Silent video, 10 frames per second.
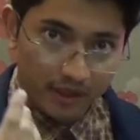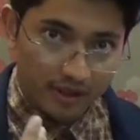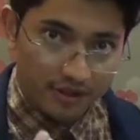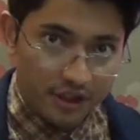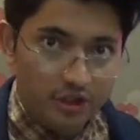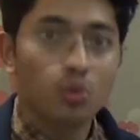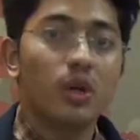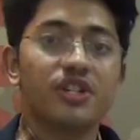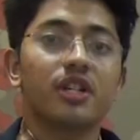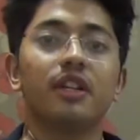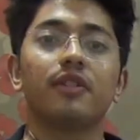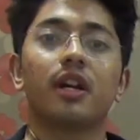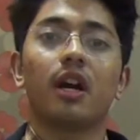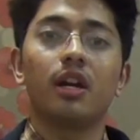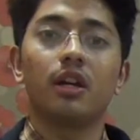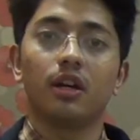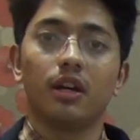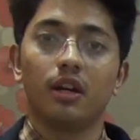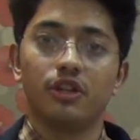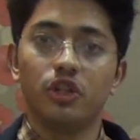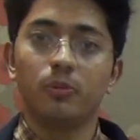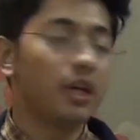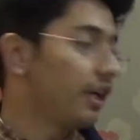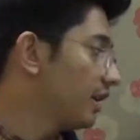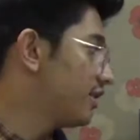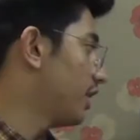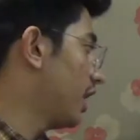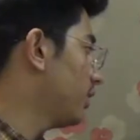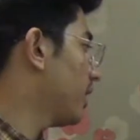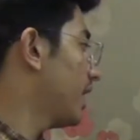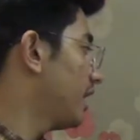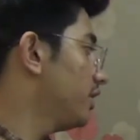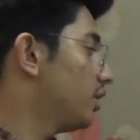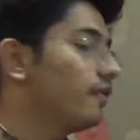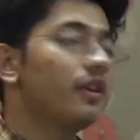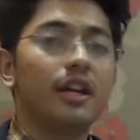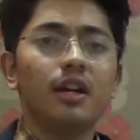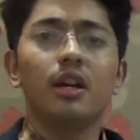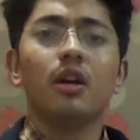situation in the current geopolitical scenario, and at the end of the day,